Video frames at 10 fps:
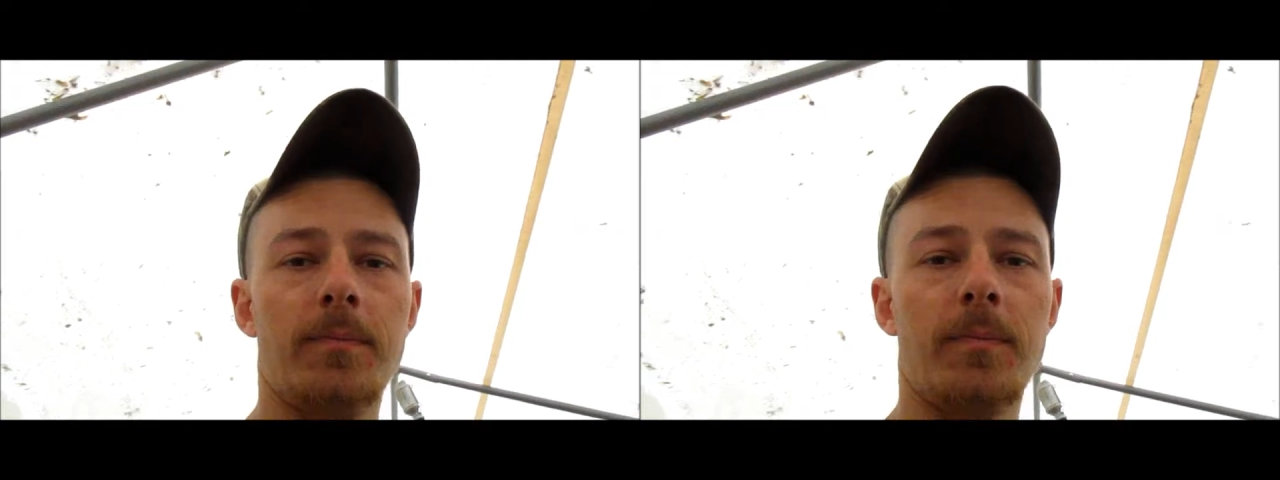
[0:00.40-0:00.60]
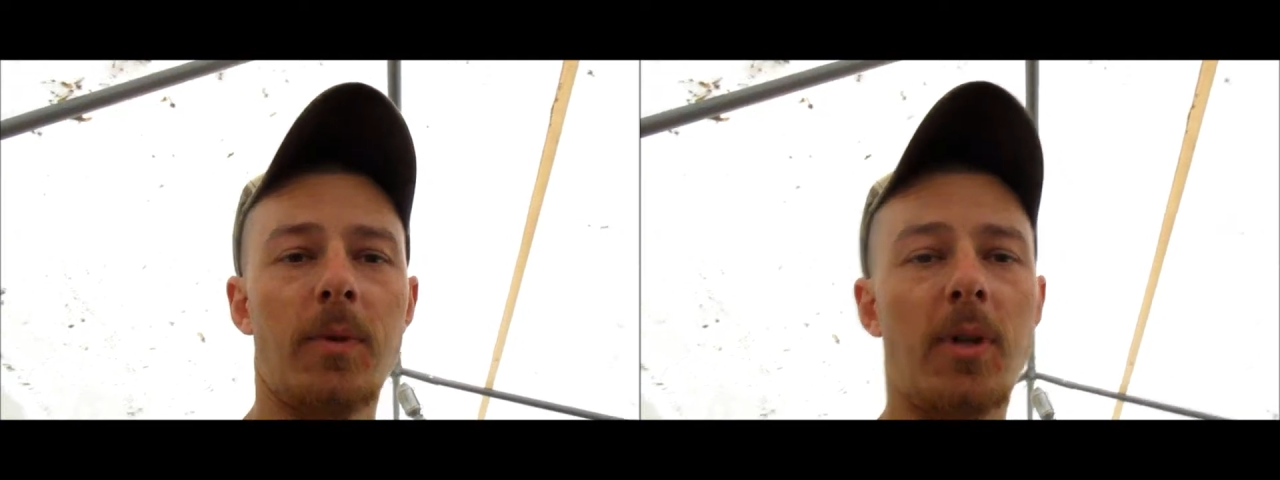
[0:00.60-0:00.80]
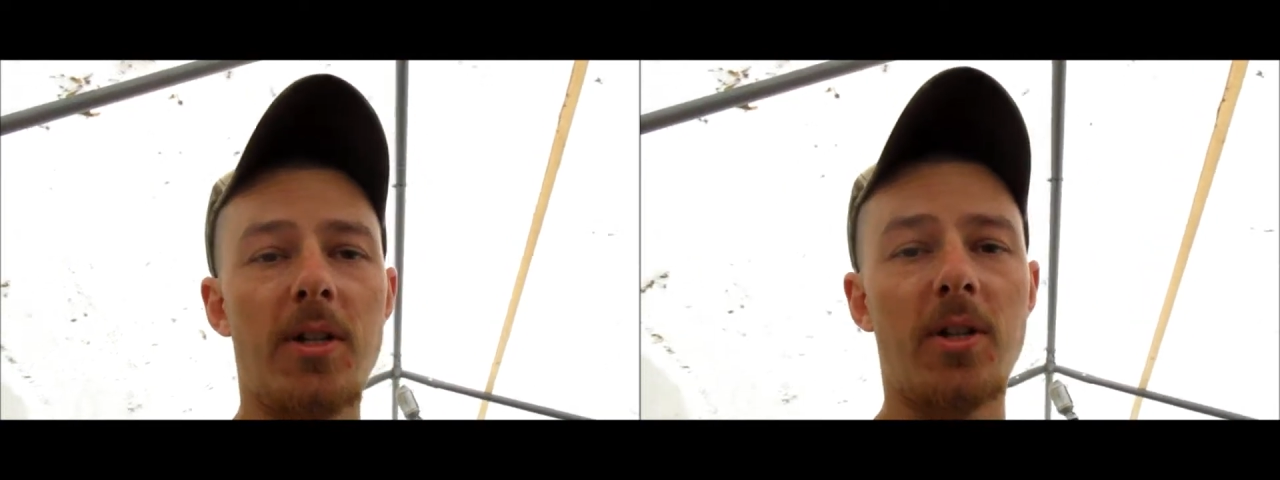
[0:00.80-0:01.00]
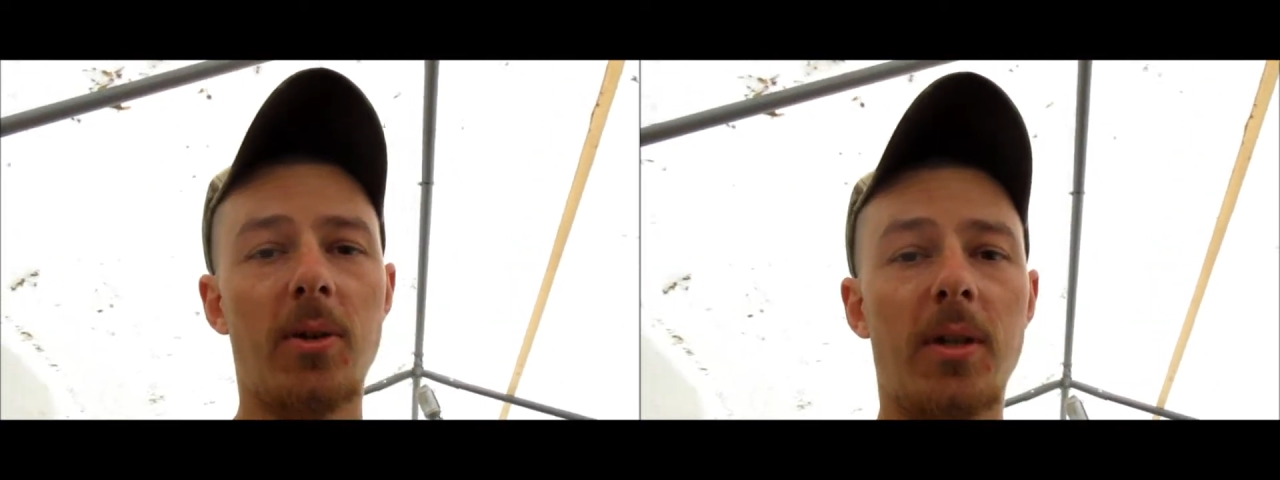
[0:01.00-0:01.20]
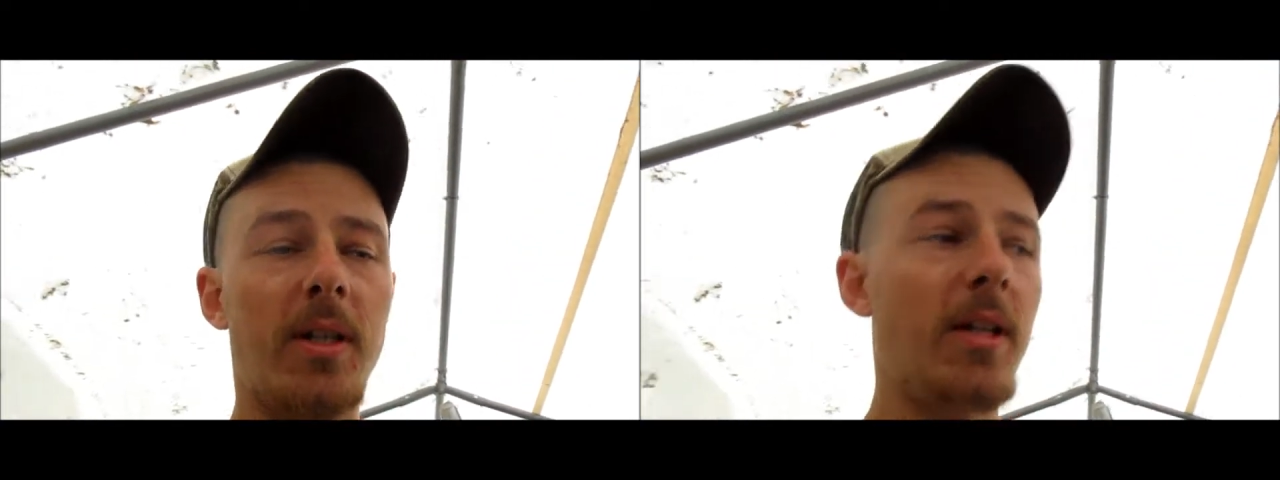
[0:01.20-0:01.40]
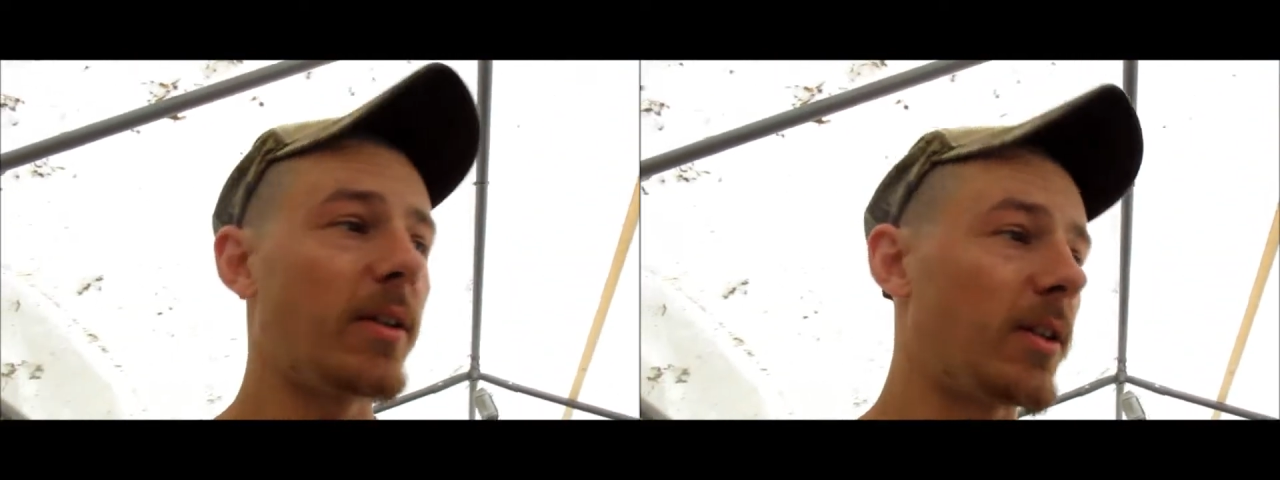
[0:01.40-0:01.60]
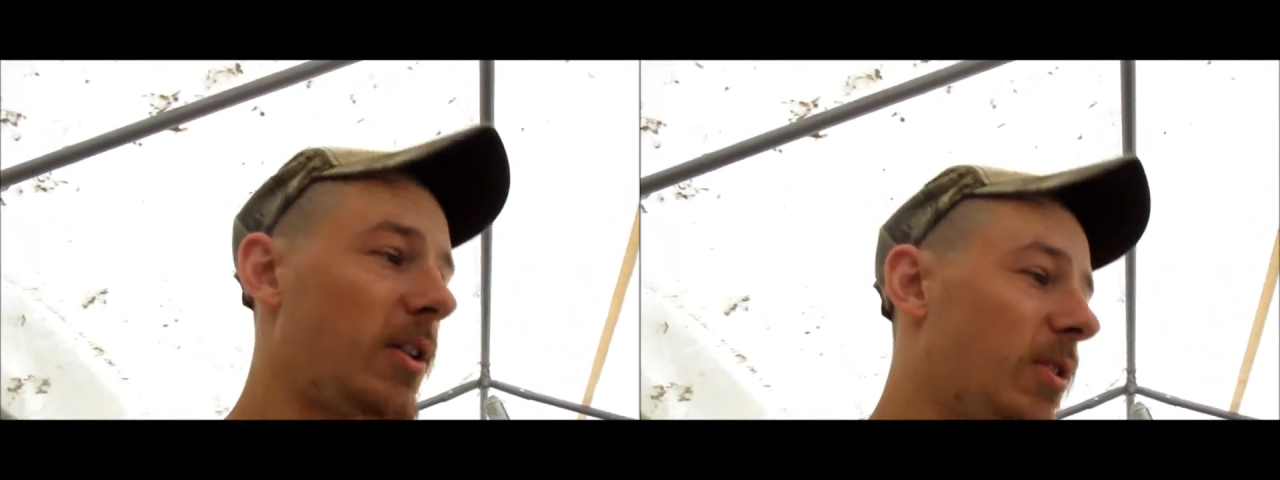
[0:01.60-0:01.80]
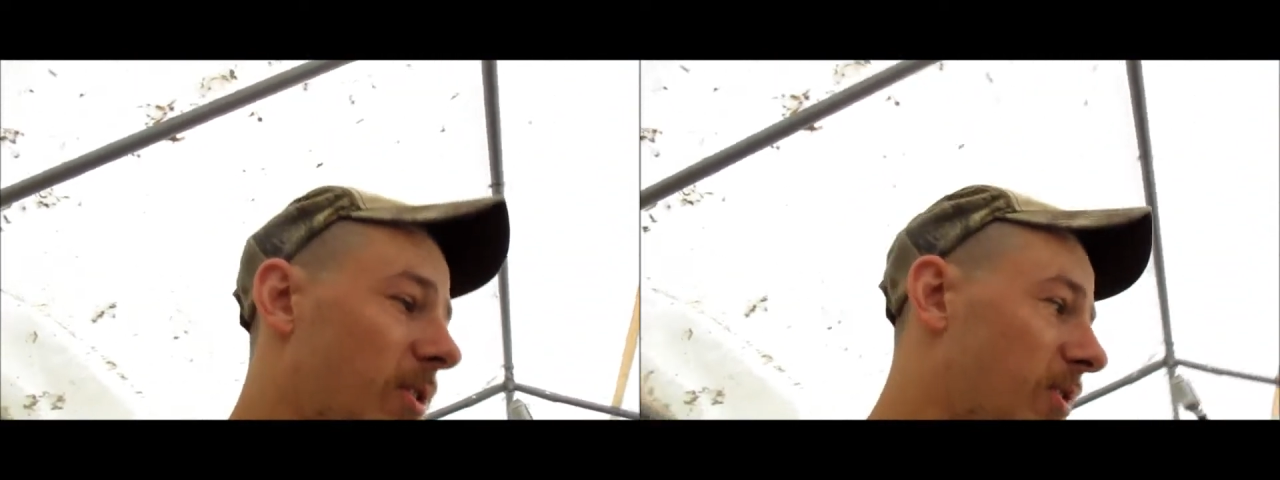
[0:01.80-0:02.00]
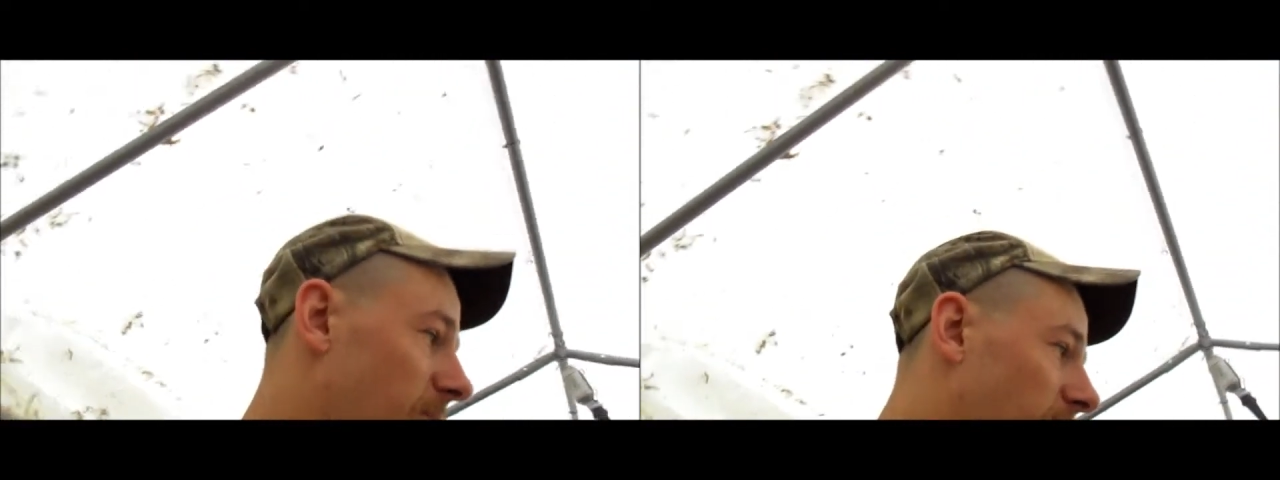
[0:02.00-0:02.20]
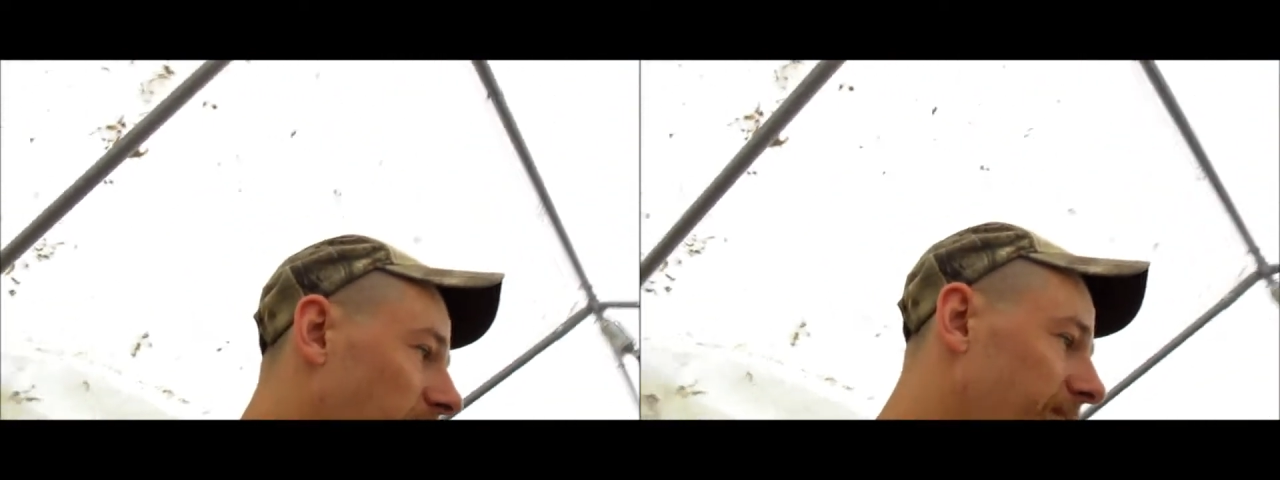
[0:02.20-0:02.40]
Well, how's it going today there, YouTube?
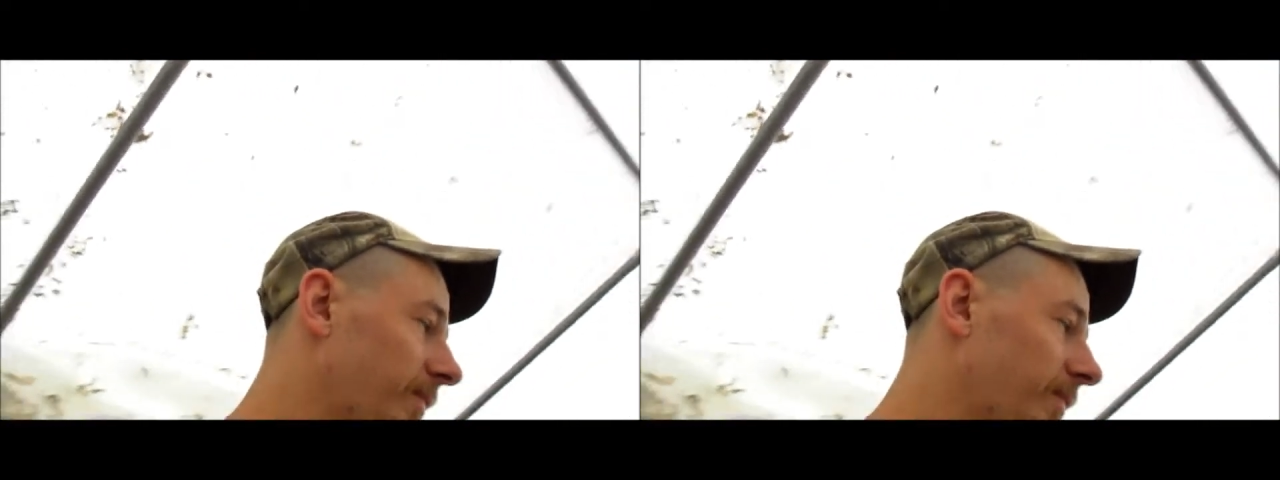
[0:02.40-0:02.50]
Well,